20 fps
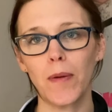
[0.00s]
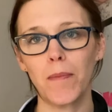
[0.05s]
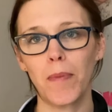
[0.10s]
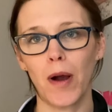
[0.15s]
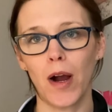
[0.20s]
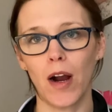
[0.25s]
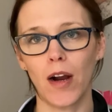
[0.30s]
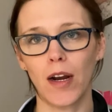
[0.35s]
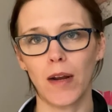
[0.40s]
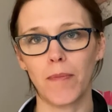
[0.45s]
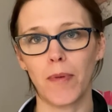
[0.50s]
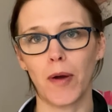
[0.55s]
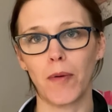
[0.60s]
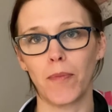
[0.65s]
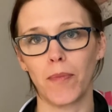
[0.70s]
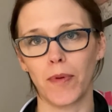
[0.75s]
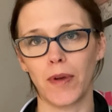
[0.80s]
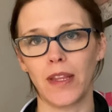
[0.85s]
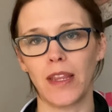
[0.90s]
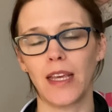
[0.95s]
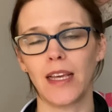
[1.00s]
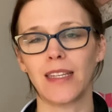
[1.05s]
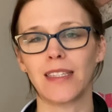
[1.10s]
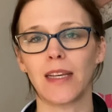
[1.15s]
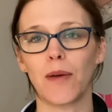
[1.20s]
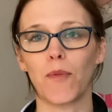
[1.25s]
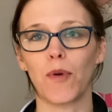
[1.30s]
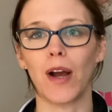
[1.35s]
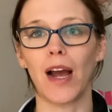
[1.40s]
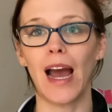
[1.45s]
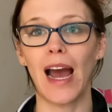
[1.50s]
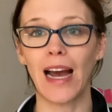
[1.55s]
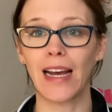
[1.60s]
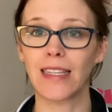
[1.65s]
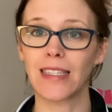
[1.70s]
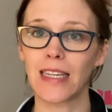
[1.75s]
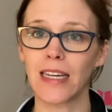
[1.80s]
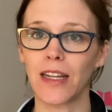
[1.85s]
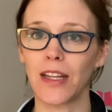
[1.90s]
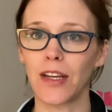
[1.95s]
part about breathing is that we're
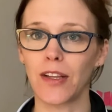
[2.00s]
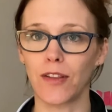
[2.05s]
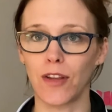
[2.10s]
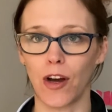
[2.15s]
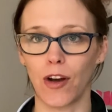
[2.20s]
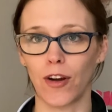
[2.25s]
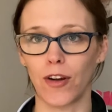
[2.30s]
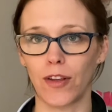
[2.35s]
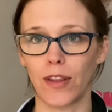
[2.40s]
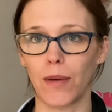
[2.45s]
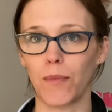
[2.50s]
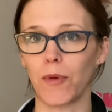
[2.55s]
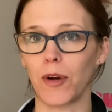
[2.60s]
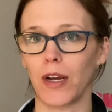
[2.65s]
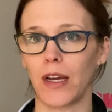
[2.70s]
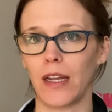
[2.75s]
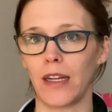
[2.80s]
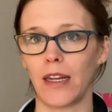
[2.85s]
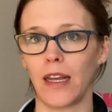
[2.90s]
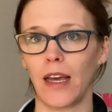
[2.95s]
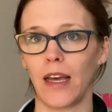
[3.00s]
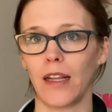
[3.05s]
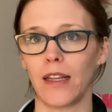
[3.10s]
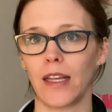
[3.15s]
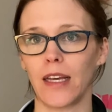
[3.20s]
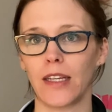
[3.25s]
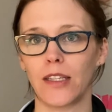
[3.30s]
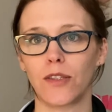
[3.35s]
exhaling longer than we're inhaling.